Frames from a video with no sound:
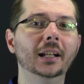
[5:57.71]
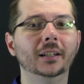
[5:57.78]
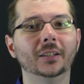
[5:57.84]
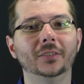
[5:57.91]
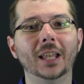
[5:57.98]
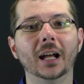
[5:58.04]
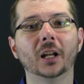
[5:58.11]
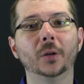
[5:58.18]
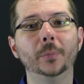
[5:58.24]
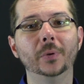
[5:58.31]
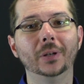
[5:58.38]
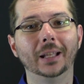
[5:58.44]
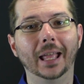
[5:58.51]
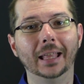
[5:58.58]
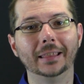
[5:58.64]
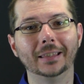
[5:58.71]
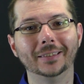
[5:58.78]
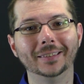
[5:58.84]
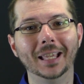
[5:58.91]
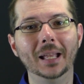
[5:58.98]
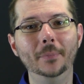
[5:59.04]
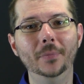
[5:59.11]
does not communicate the
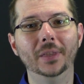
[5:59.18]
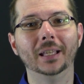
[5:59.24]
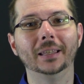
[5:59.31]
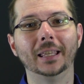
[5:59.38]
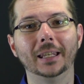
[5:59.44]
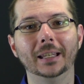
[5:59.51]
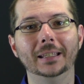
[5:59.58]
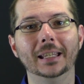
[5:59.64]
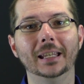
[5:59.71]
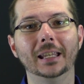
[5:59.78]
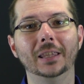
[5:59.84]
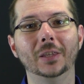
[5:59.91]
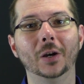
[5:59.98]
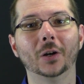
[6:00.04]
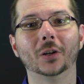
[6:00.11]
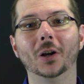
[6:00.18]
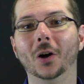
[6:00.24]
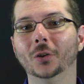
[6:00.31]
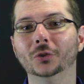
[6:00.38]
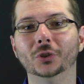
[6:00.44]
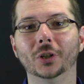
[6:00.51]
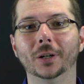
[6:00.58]
same thing that it did in their
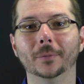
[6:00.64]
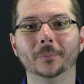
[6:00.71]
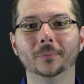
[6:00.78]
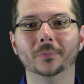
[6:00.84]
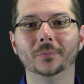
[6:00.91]
culture.